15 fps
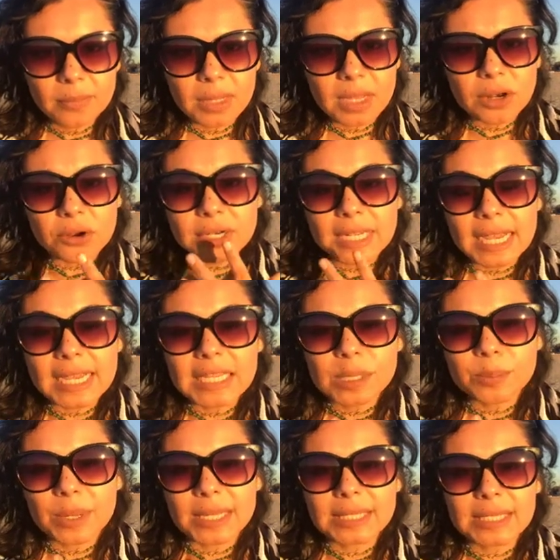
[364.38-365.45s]
And our
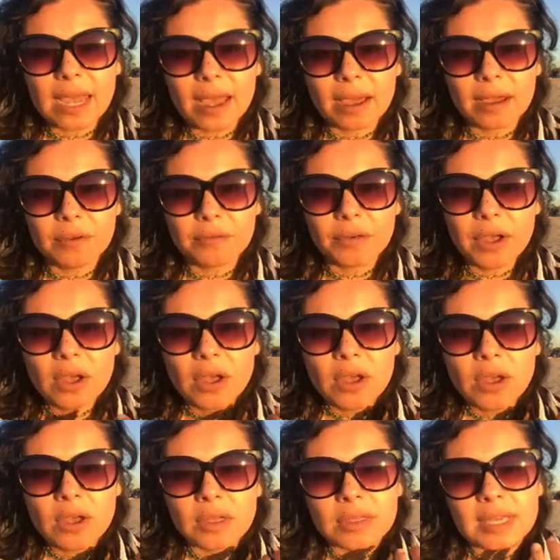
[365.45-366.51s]
taste buds have
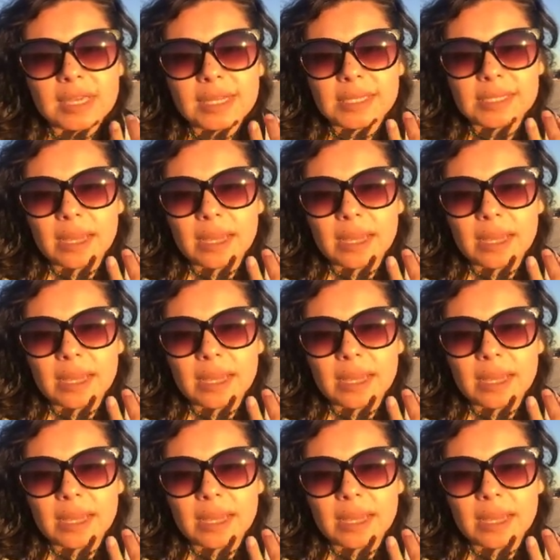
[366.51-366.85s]
these